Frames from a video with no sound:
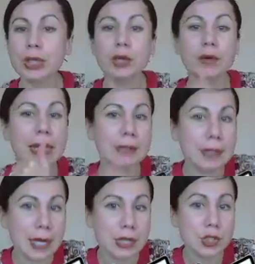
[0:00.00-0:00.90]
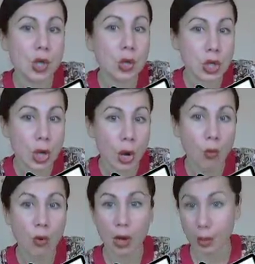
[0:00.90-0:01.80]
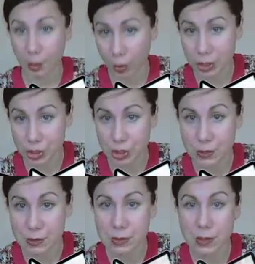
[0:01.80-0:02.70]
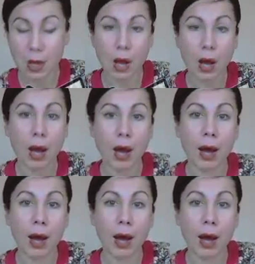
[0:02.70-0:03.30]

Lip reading: You can create yes or no questions.